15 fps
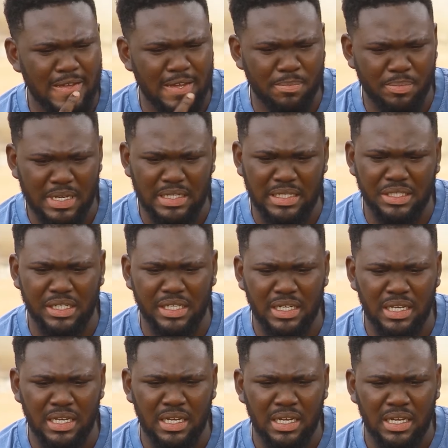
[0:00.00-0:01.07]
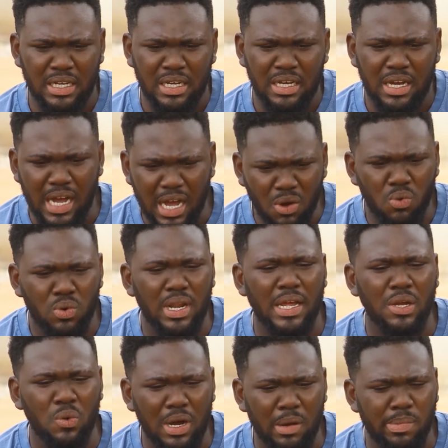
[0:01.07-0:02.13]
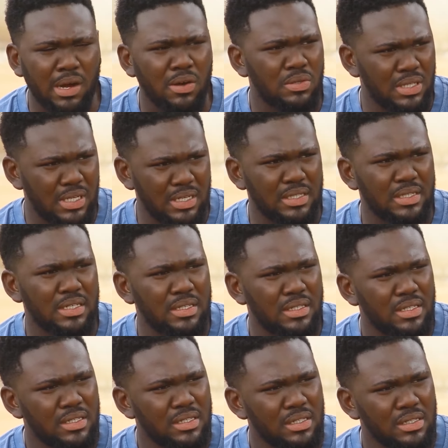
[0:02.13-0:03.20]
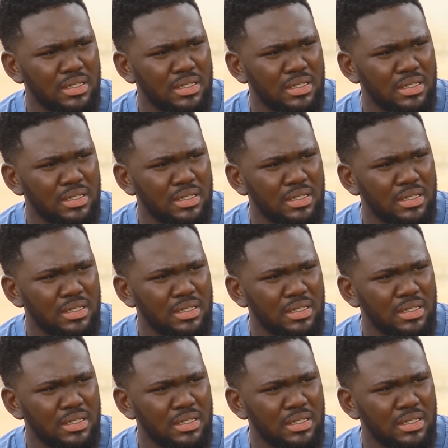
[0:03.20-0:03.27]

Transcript: And please, Ishe, how will I go about these things?